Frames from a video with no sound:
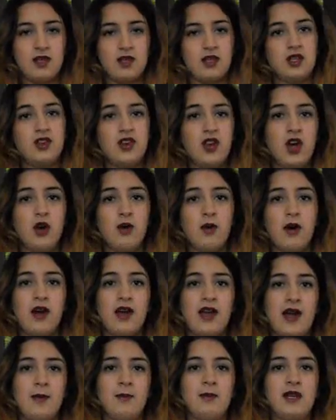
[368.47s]
You know,
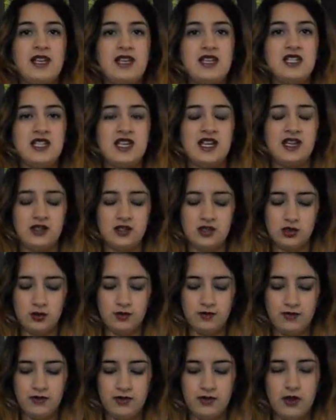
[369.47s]
I am leading
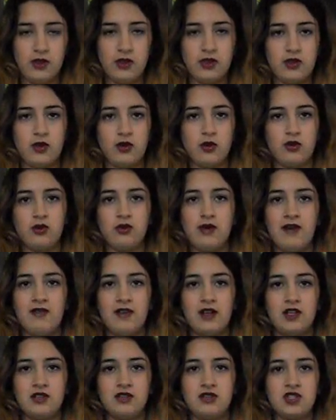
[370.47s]
sort of the thong
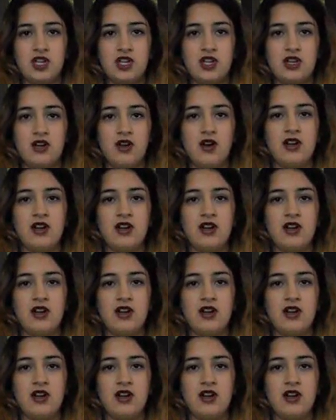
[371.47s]
revolution.